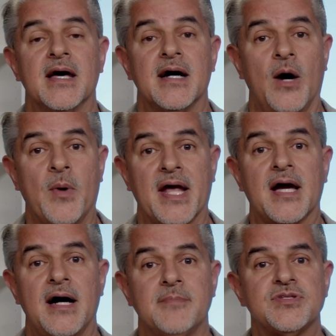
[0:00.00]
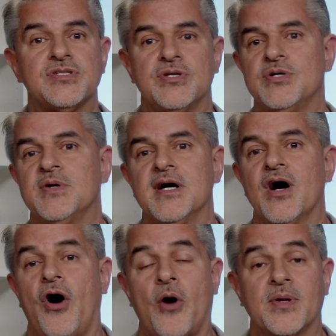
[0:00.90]
uh, when it comes to
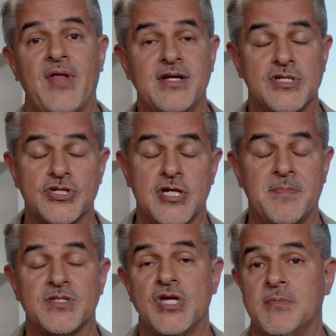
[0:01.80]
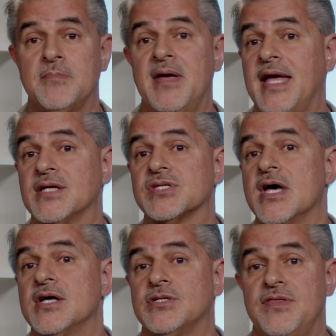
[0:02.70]
our relationship as human beings
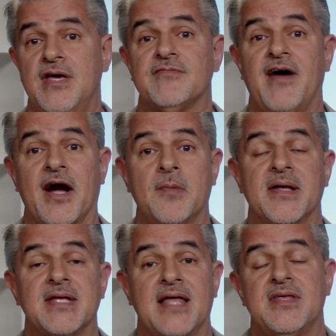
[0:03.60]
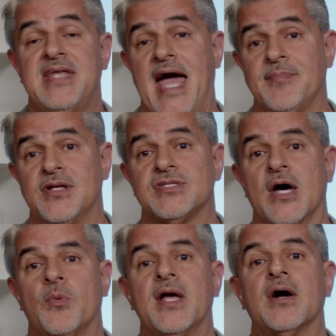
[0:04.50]
to the environment and the damage
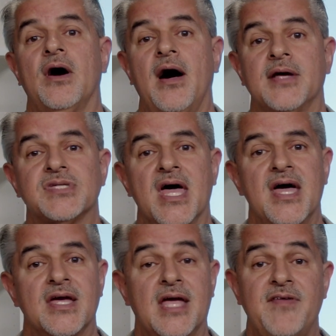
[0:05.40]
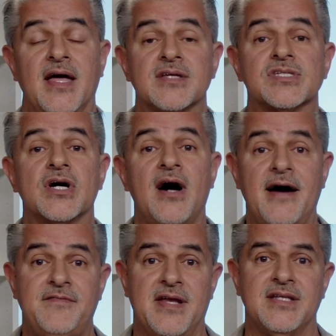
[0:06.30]
that we cause, giving us
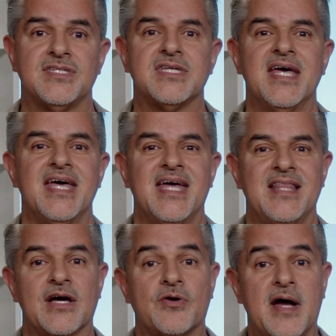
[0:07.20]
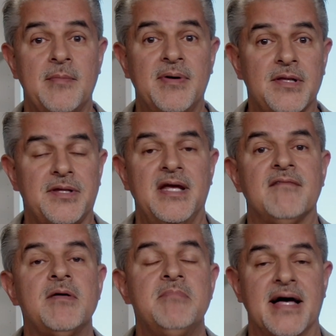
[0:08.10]
confidence in the credibility
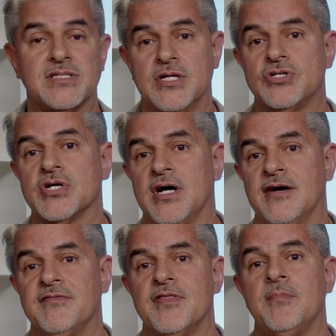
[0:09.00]
of the message of the